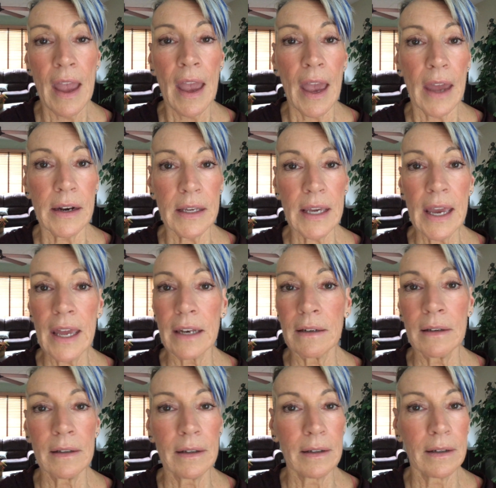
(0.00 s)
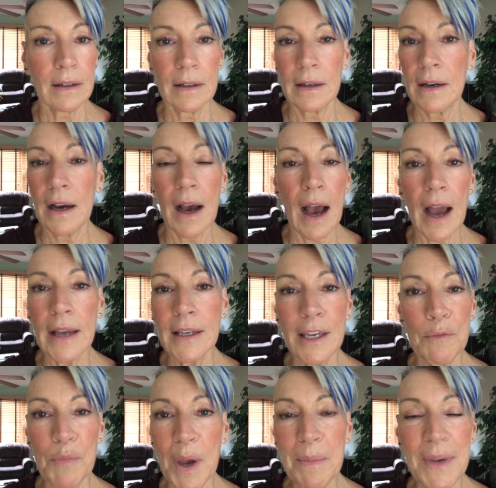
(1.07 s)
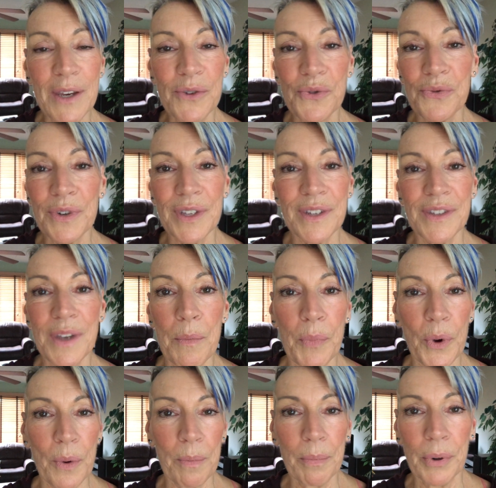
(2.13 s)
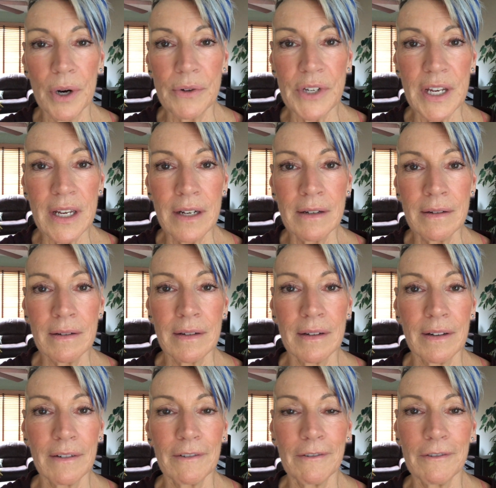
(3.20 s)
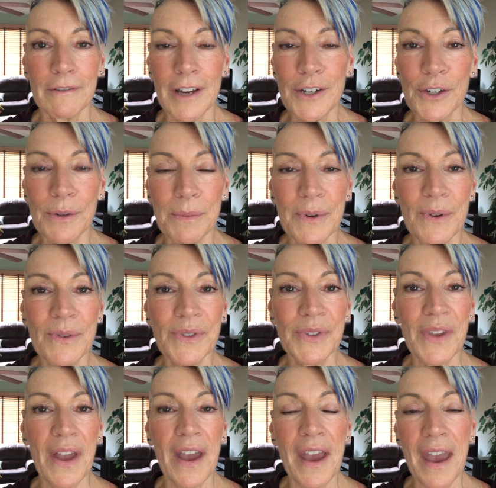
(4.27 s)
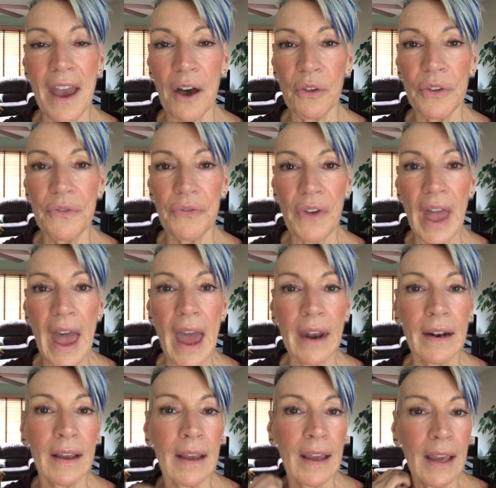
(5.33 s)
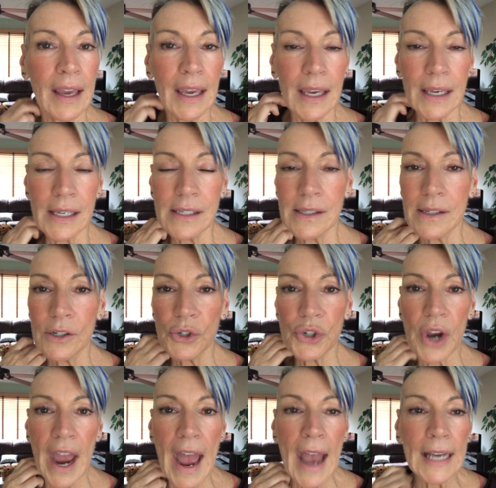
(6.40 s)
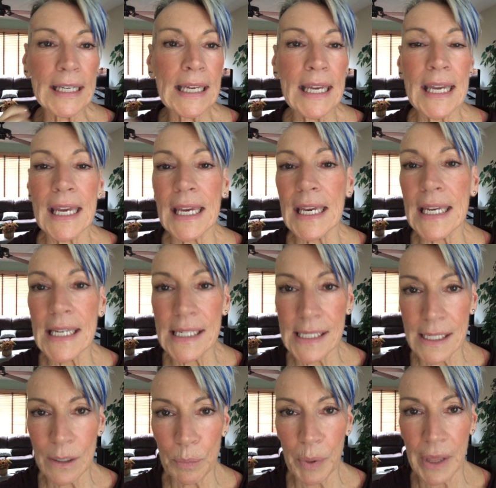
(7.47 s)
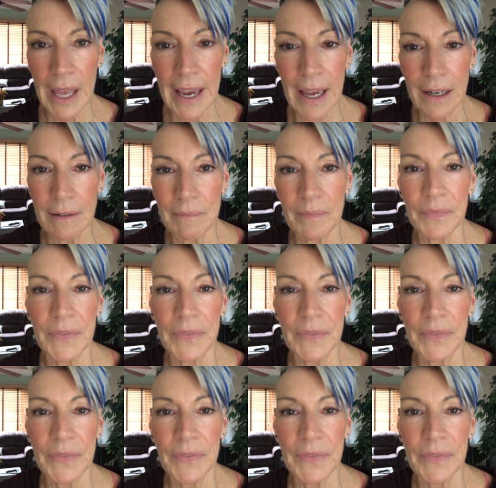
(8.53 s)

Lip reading: And again, I keep my meals really simple. Protein, vegetables, healthy fat, easy to track, easy to plan.